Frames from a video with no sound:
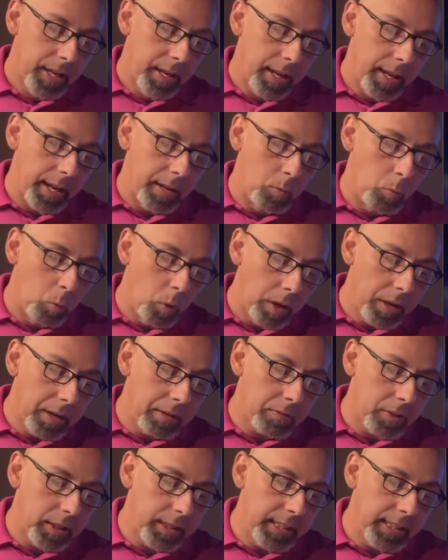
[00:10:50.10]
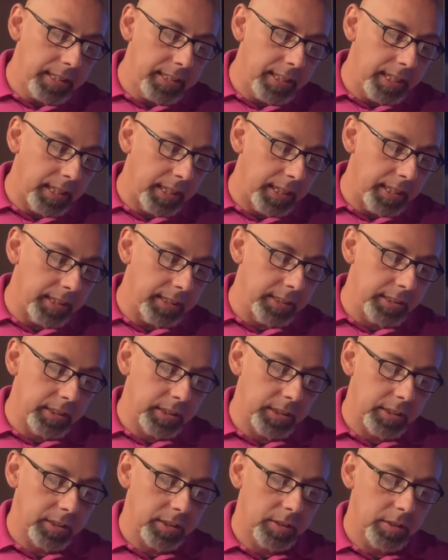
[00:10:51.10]
And whatever he
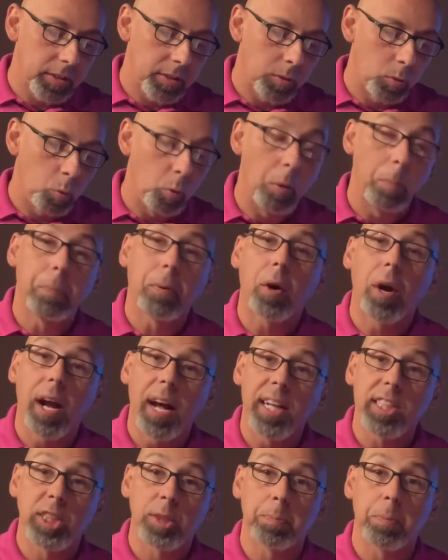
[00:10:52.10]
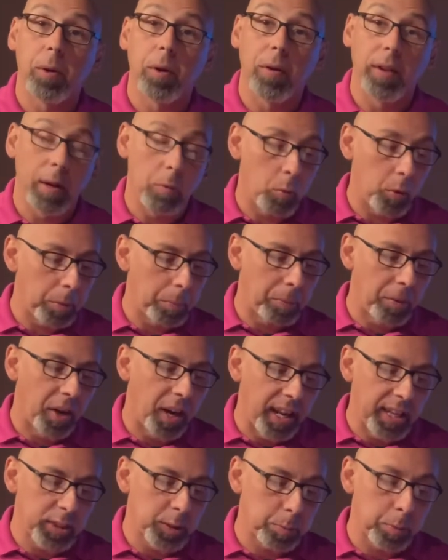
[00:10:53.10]
does will prosper. That word
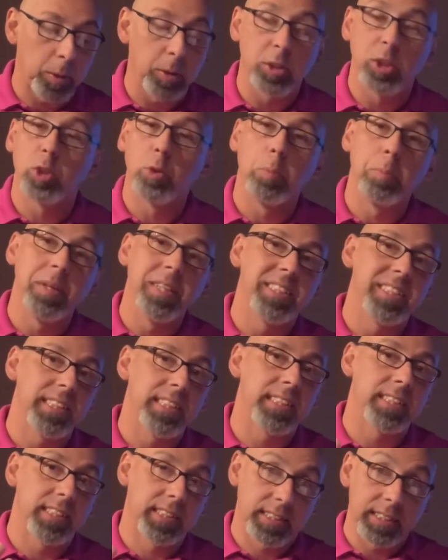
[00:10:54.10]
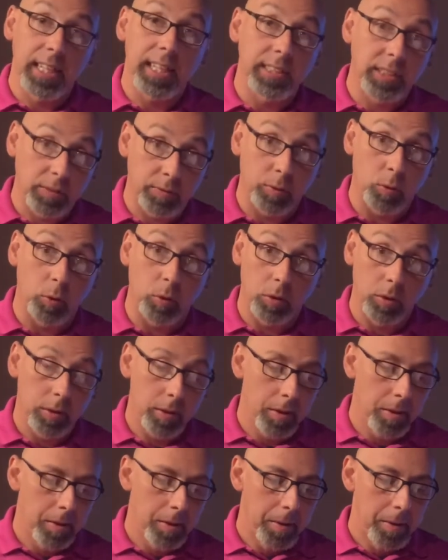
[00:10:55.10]
prosper is you'll be successful
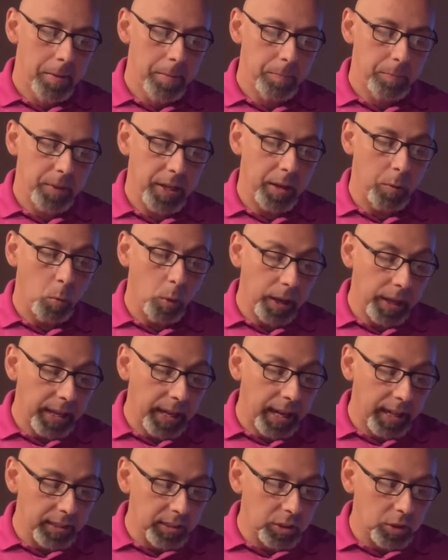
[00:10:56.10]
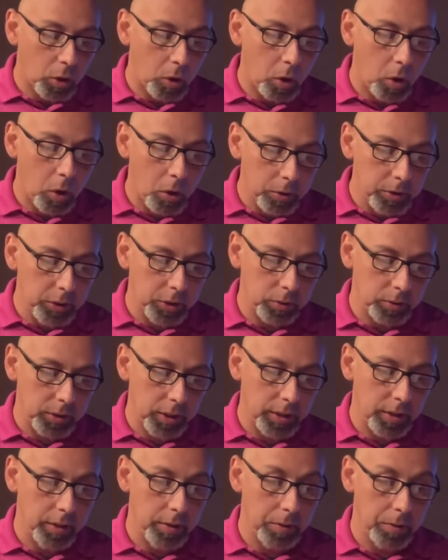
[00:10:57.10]
at what God's called you to
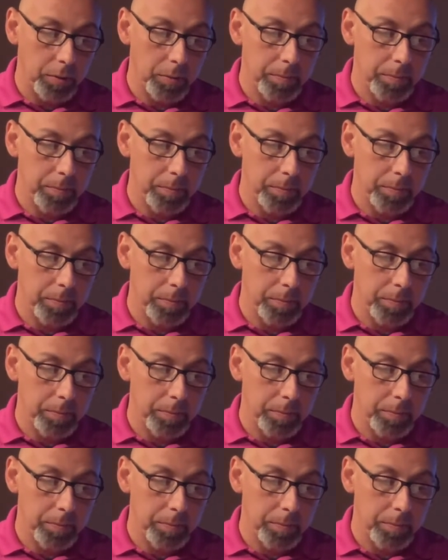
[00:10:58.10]
do.